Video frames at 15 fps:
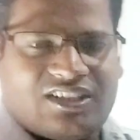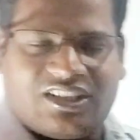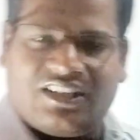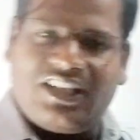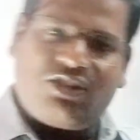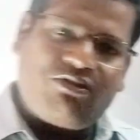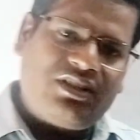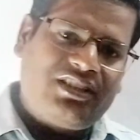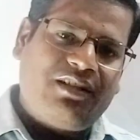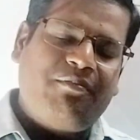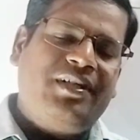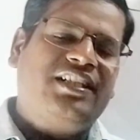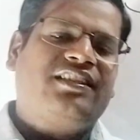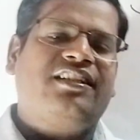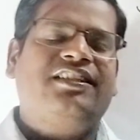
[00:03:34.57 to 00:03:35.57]
This was the
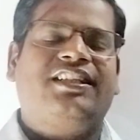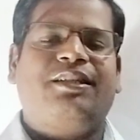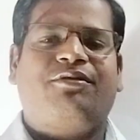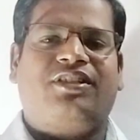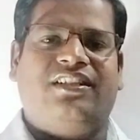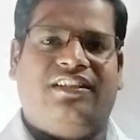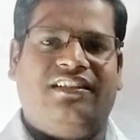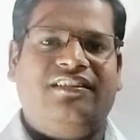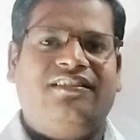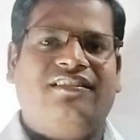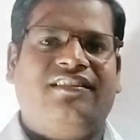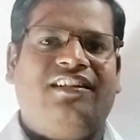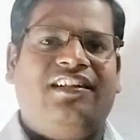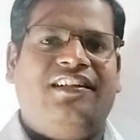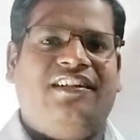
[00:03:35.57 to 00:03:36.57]
misconception
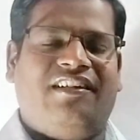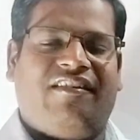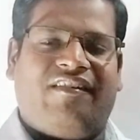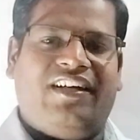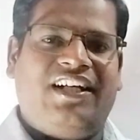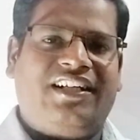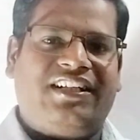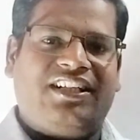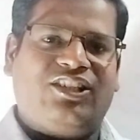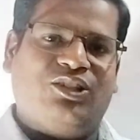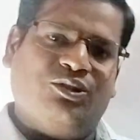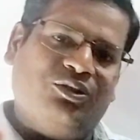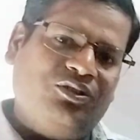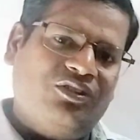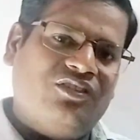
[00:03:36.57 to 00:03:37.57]
related
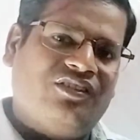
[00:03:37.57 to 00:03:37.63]
to